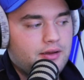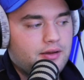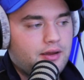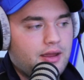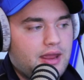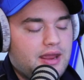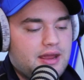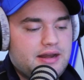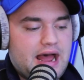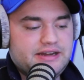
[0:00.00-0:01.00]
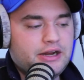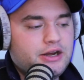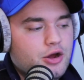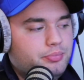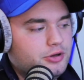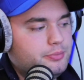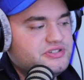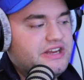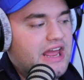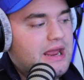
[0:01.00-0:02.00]
and I need to go pull up his
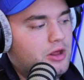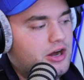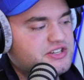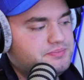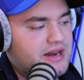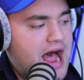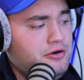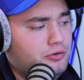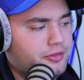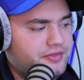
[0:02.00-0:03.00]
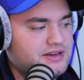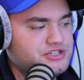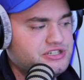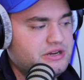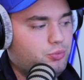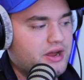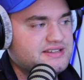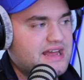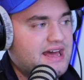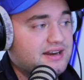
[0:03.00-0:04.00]
game logs, but I don't think Tshiebwe has
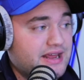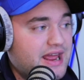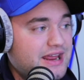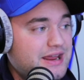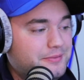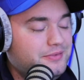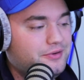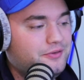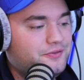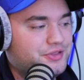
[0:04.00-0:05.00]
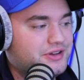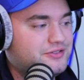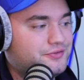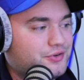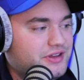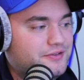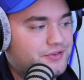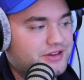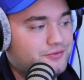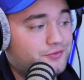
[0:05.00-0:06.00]
had a game for
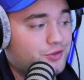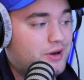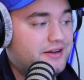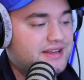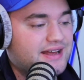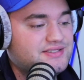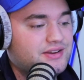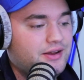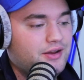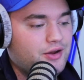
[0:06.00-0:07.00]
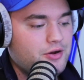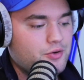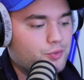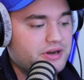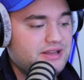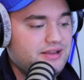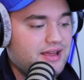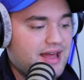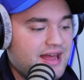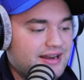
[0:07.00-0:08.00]
the Wildcats where he
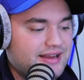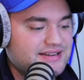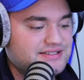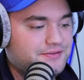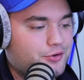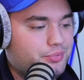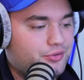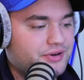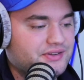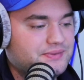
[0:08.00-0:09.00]
had less than 4 points.